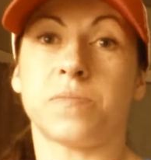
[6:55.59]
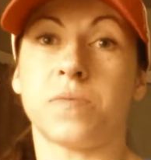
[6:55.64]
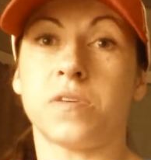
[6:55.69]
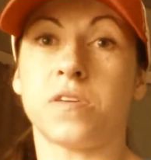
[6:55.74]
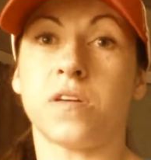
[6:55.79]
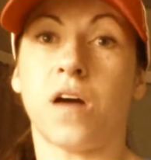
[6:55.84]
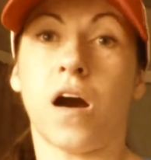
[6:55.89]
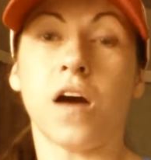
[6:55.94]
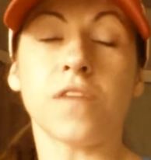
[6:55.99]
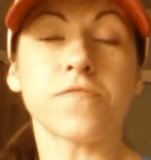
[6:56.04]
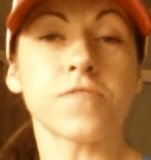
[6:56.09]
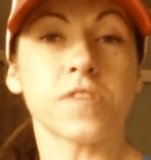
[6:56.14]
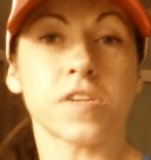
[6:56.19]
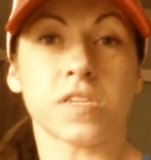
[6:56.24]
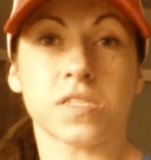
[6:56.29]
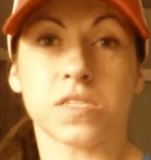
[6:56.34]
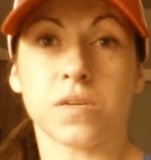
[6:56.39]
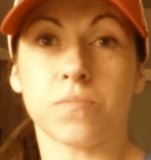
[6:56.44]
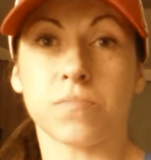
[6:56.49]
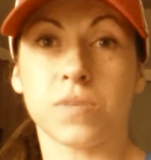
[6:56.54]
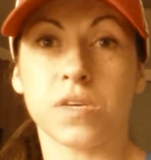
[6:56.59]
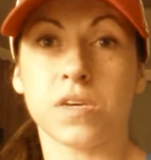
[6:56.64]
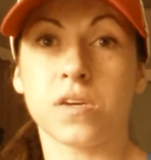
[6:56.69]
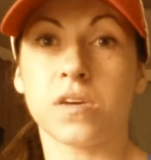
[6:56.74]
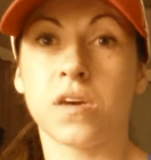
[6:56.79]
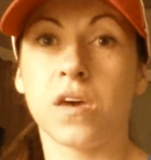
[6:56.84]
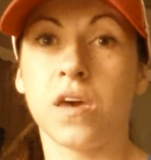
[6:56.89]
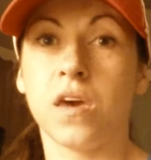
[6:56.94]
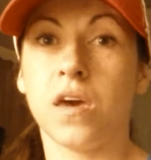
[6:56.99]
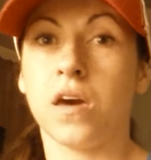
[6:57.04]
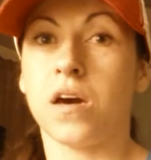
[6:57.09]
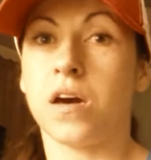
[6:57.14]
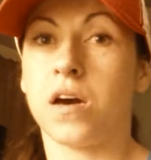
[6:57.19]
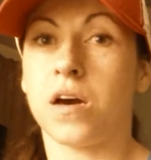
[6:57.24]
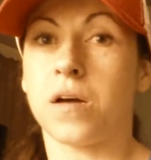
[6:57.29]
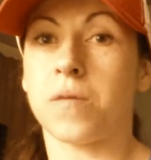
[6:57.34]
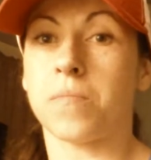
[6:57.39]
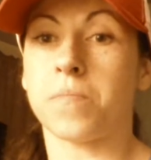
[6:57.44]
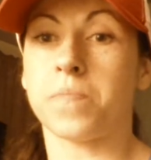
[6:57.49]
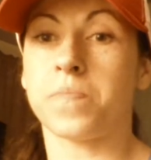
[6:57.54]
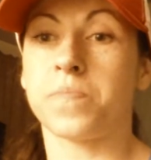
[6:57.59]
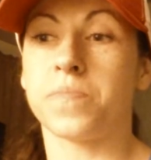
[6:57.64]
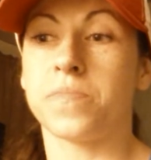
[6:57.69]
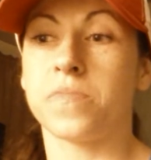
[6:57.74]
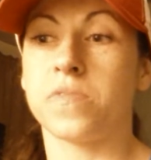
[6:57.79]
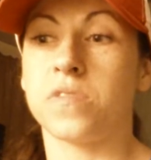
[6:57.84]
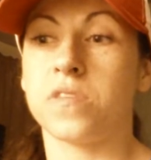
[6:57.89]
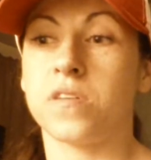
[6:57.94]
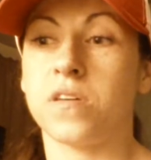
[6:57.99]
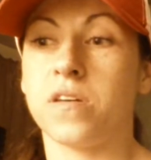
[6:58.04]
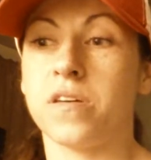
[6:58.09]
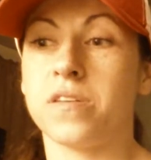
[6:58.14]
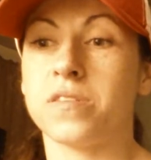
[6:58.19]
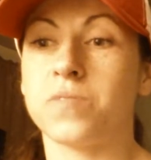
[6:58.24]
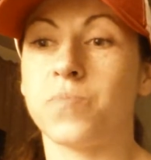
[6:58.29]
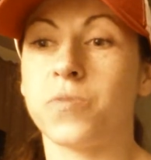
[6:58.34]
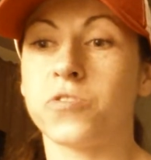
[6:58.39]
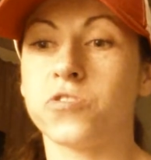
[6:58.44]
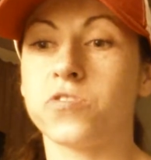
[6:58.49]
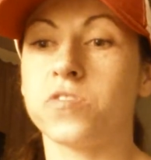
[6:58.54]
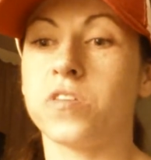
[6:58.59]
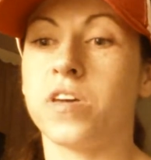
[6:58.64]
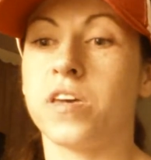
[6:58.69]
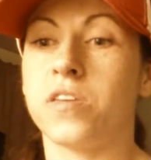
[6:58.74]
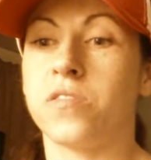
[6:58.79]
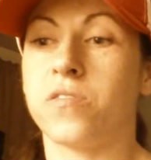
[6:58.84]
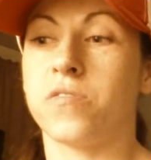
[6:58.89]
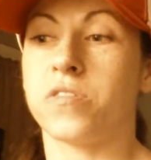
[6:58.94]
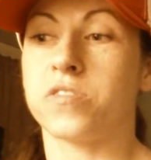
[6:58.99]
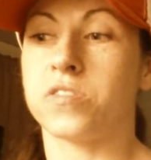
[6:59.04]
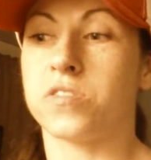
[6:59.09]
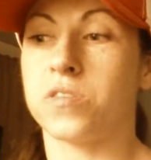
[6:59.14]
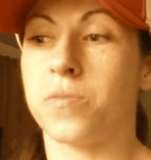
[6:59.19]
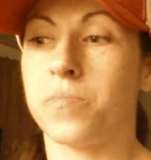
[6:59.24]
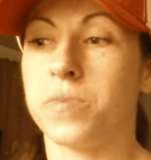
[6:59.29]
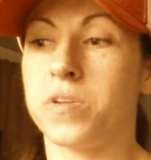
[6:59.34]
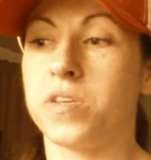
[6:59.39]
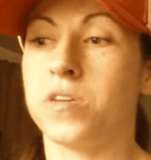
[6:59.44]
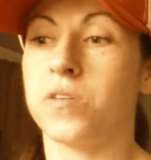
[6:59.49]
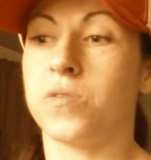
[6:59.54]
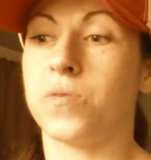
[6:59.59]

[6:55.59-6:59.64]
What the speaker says: be offering something, especially as somebody